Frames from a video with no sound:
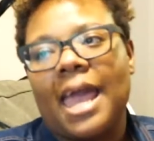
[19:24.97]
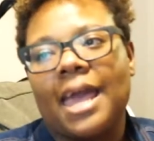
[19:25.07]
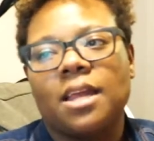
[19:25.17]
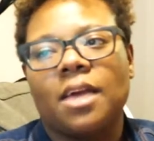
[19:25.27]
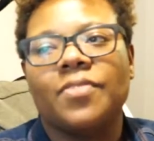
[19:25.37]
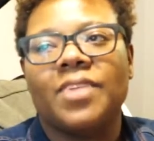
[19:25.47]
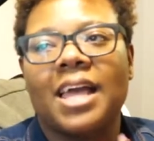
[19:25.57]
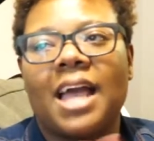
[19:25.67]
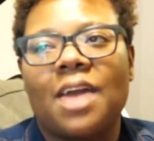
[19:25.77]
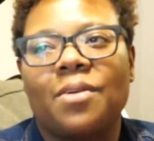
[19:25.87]
And I feel
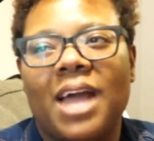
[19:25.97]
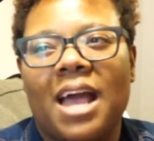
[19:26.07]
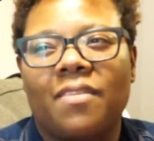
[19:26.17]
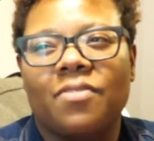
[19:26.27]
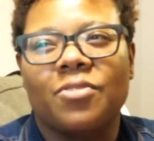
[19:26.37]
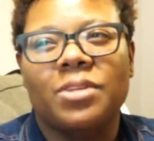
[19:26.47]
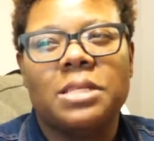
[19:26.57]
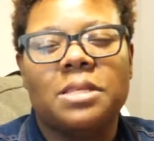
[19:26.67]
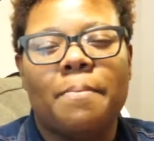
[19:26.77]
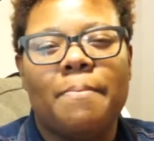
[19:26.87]
like I don't have
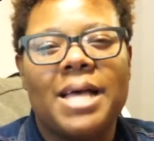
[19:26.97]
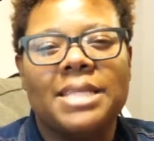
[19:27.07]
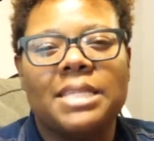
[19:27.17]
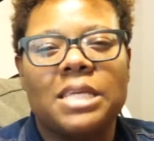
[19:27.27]
really the best